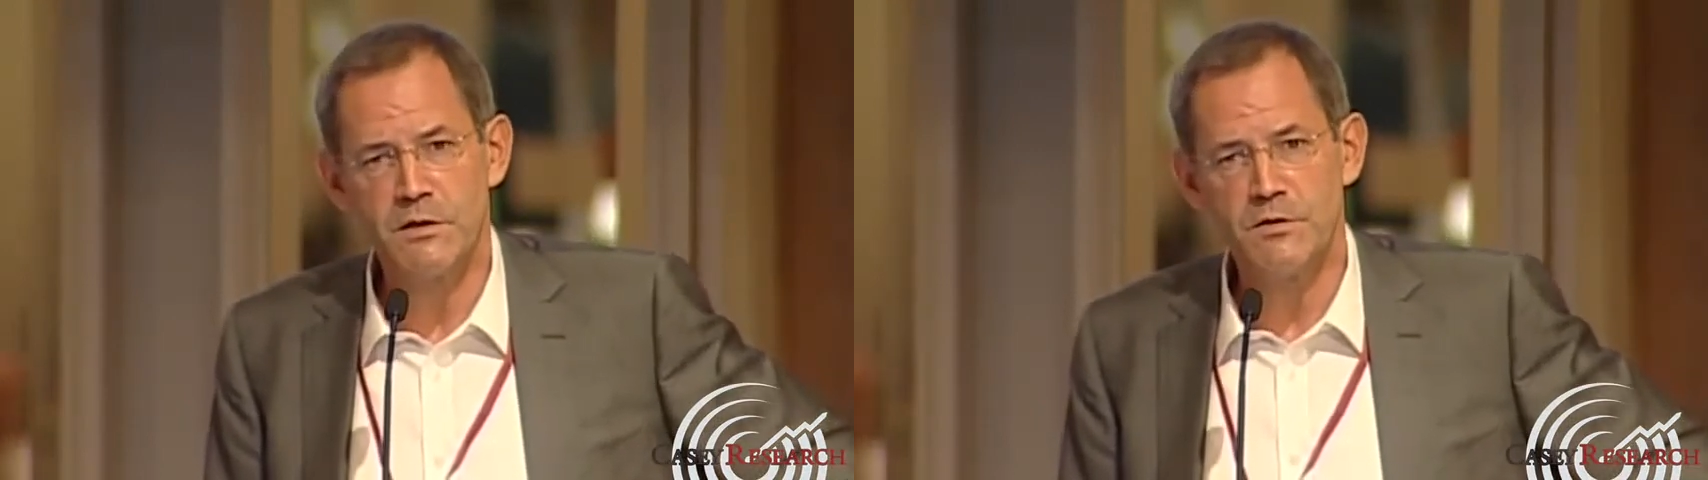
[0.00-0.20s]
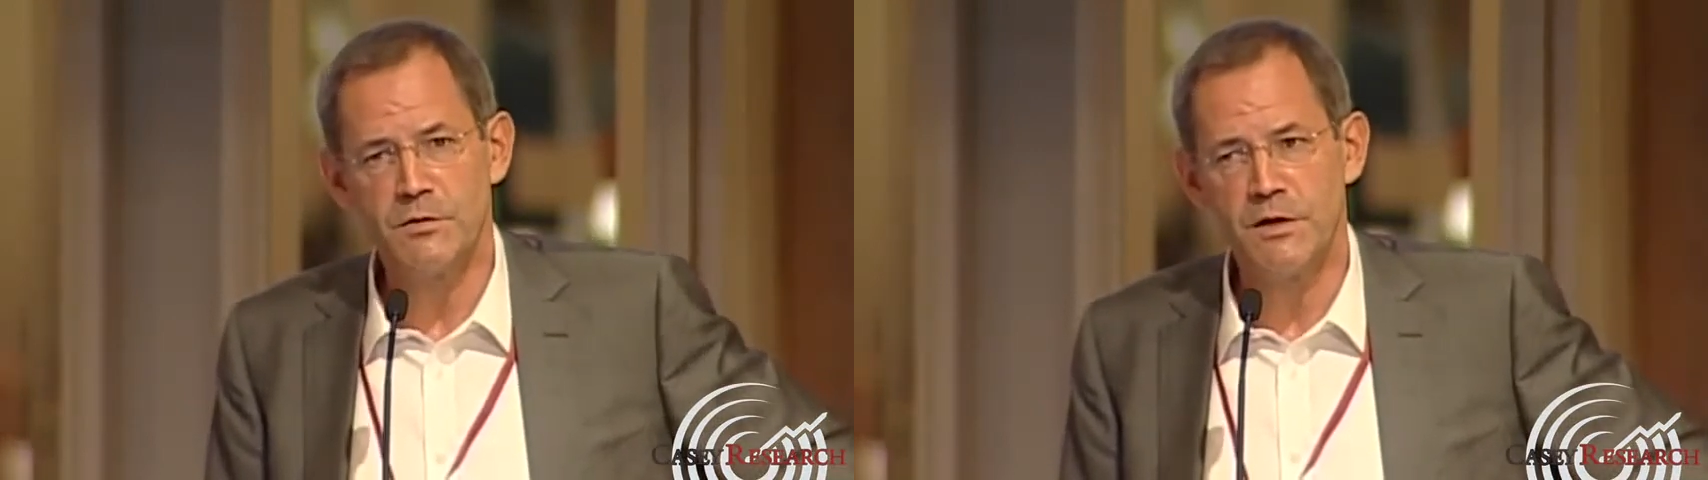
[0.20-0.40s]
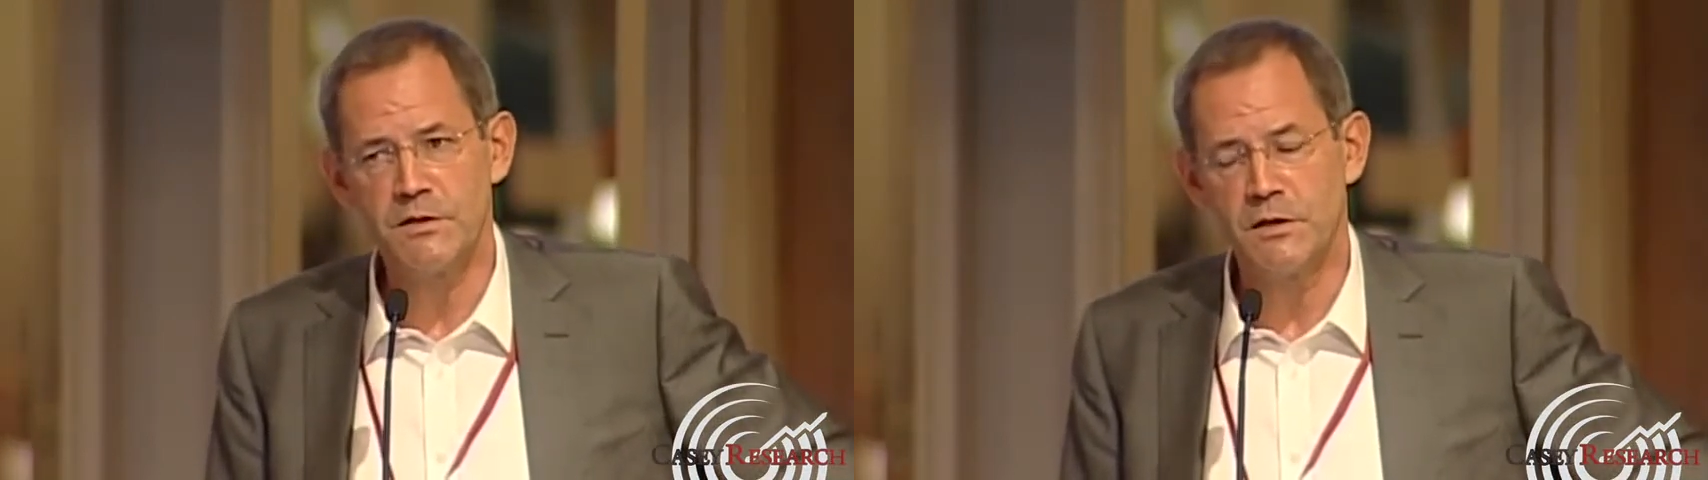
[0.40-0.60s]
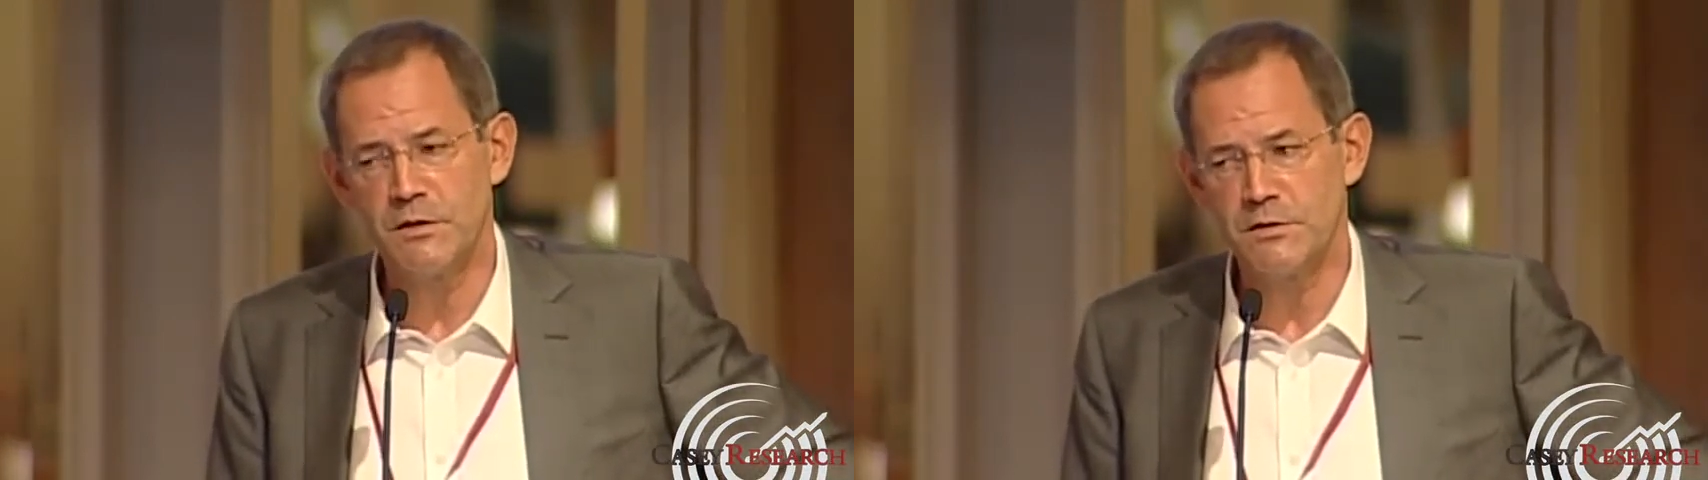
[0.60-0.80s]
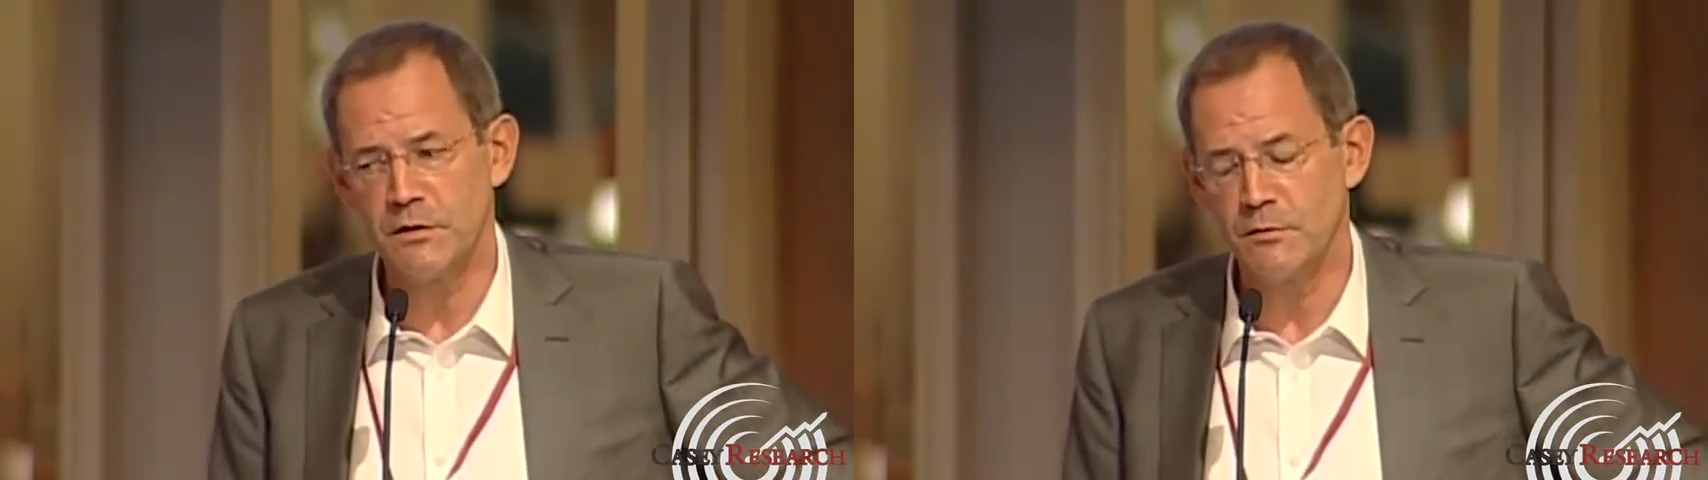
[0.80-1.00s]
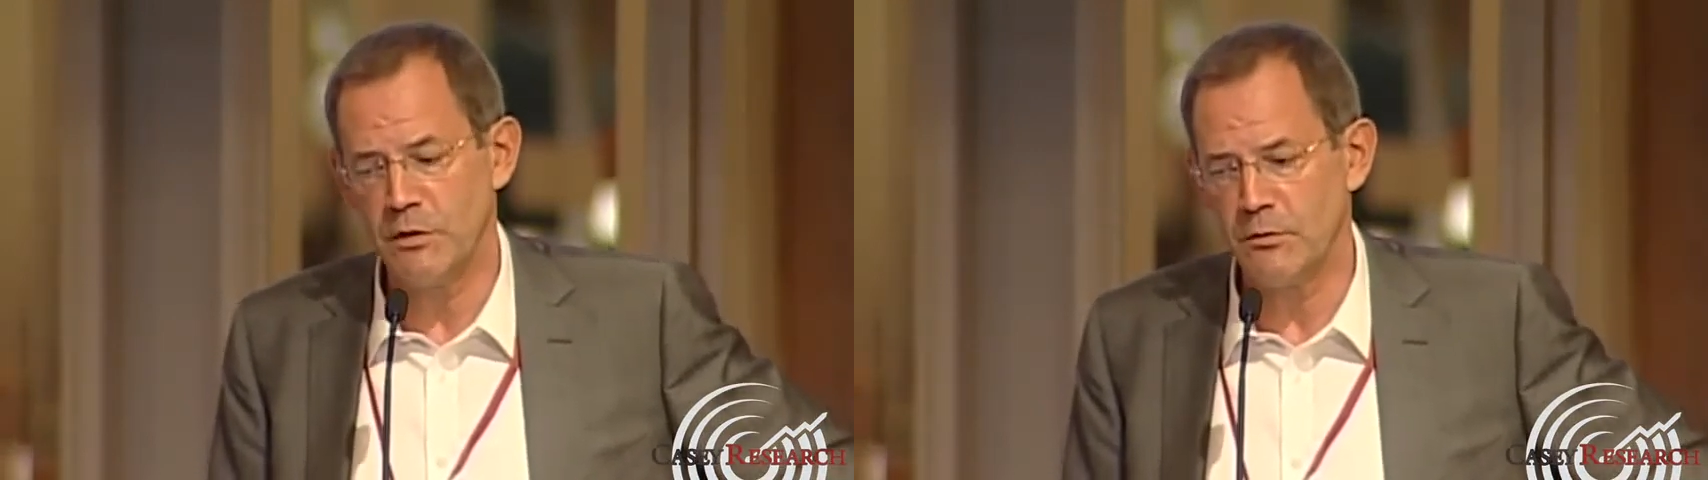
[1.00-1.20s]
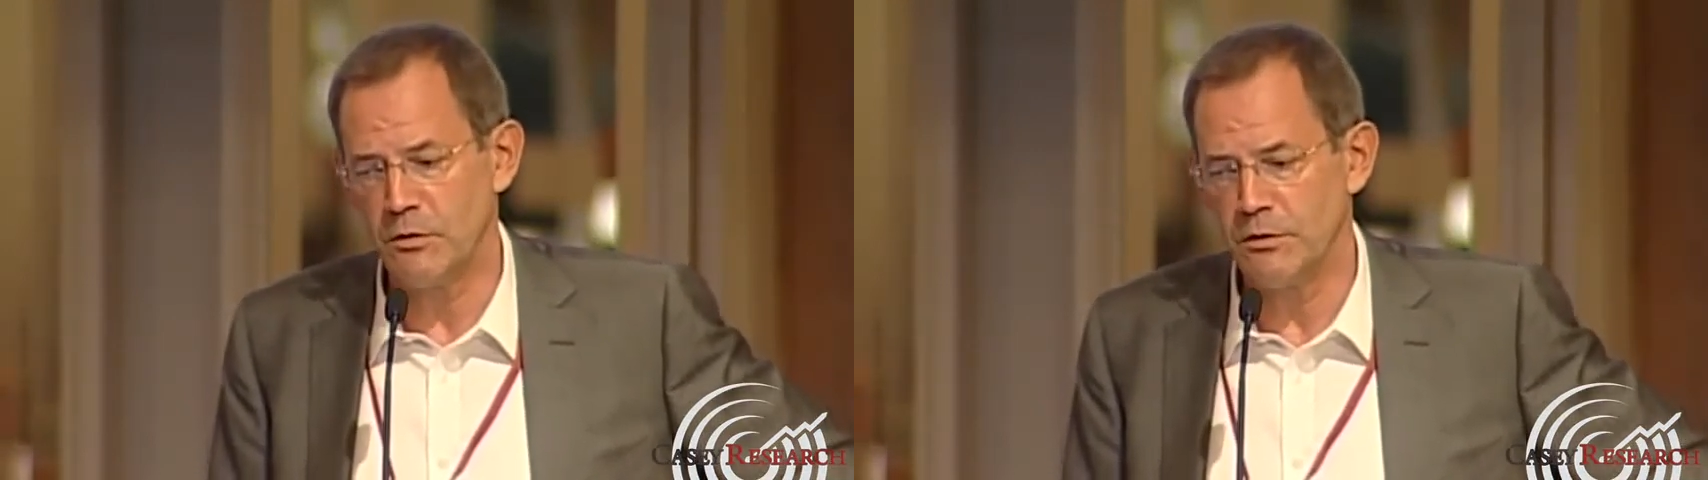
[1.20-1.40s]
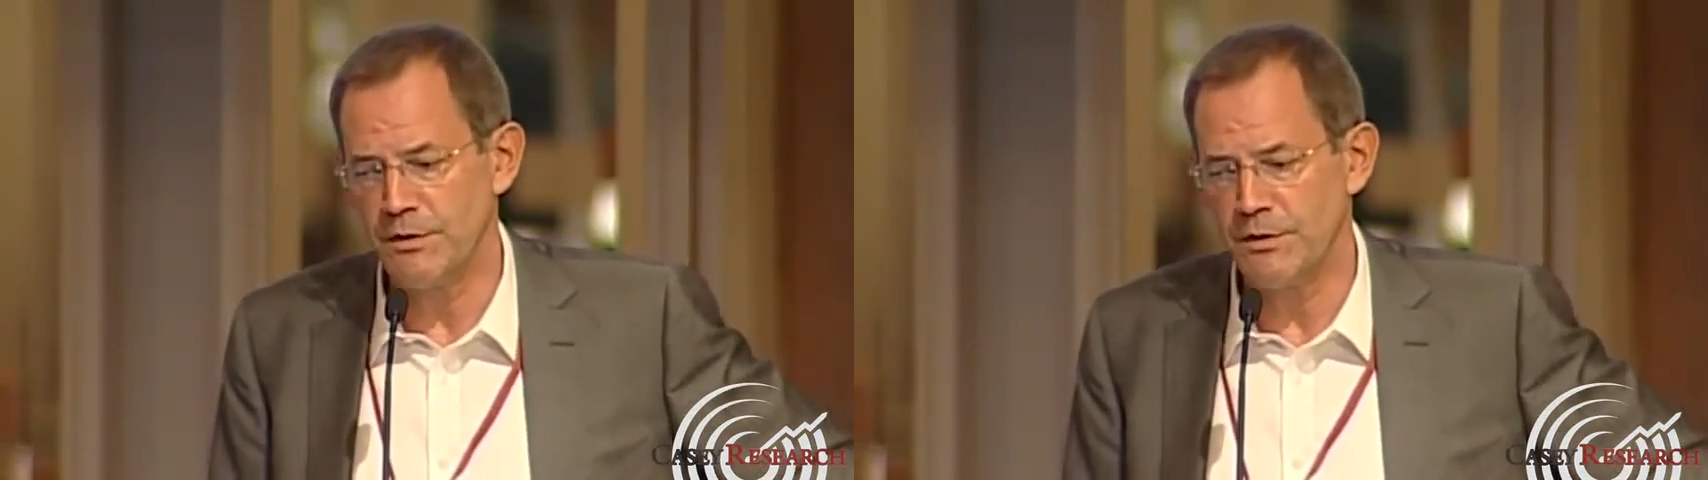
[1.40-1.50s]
interesting is my role